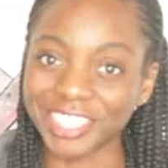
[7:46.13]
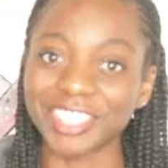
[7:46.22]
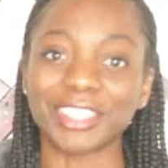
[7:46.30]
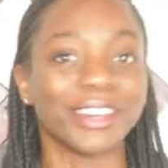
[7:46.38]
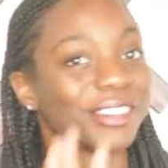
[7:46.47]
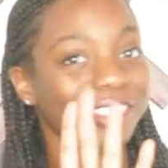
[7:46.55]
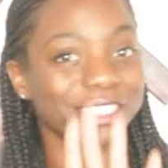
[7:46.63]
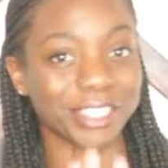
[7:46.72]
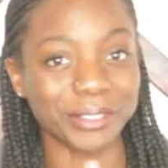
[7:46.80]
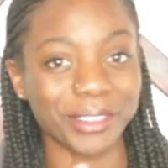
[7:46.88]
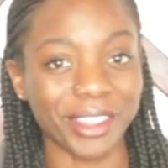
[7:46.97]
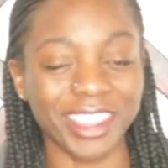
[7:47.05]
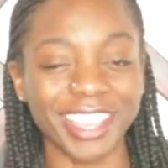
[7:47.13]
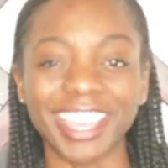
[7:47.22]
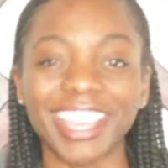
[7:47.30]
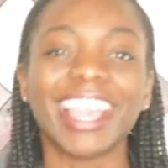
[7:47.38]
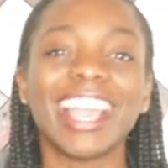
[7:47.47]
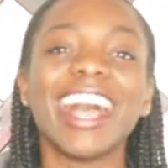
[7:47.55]
so don't
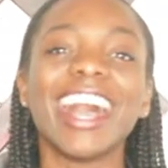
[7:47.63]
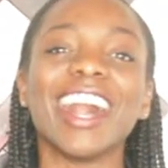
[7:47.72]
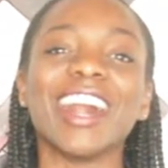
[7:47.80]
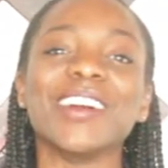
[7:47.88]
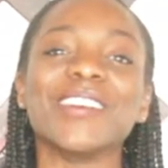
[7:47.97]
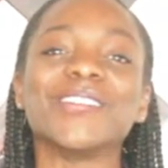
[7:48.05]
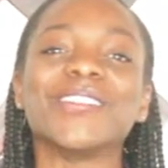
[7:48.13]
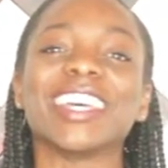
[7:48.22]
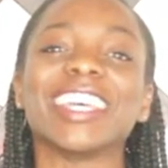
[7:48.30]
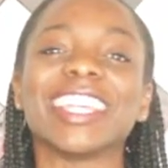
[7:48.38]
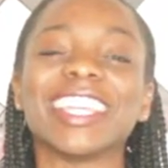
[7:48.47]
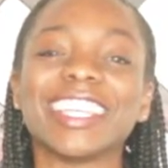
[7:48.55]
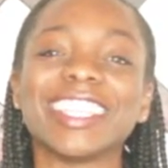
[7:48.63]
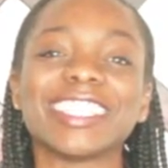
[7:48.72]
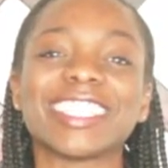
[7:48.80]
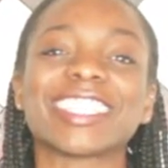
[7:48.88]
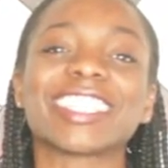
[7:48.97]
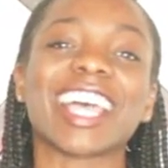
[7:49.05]
worry. Um, but in
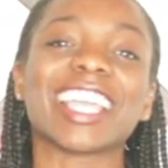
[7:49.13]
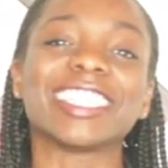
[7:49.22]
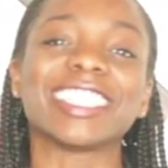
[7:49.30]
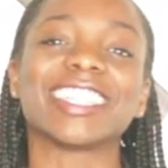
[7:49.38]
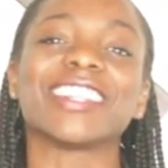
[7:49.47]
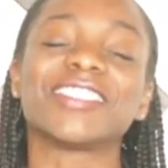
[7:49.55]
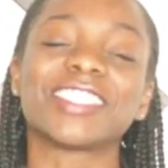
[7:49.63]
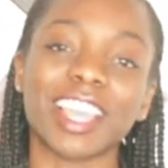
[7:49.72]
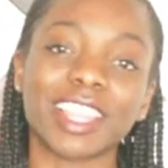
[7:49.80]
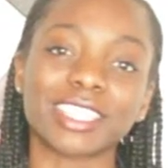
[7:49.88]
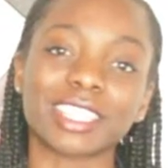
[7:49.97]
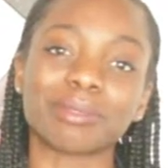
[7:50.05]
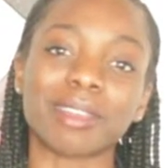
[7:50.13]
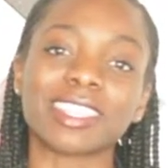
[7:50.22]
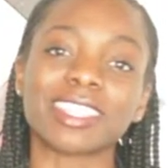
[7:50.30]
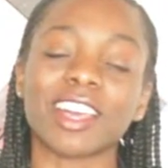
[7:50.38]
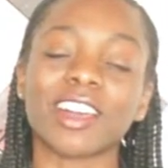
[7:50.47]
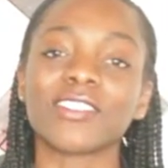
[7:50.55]
just the idea of challenging
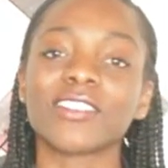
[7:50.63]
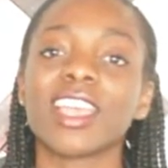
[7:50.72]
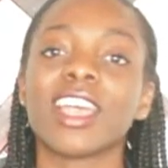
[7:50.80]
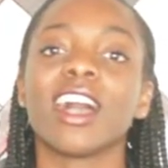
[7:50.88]
myself,